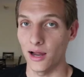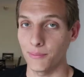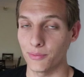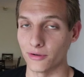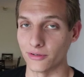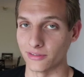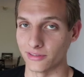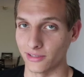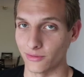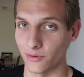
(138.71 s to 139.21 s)
I
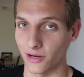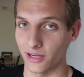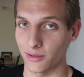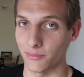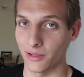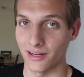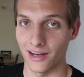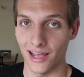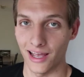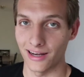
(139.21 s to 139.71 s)
personally
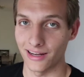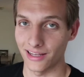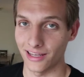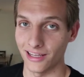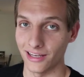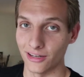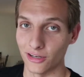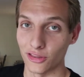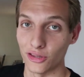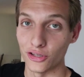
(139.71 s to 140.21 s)
recommend adding
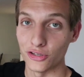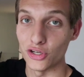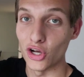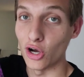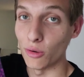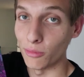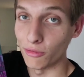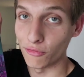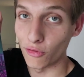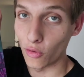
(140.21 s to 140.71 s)
in The
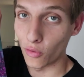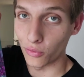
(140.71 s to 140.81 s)
Tome of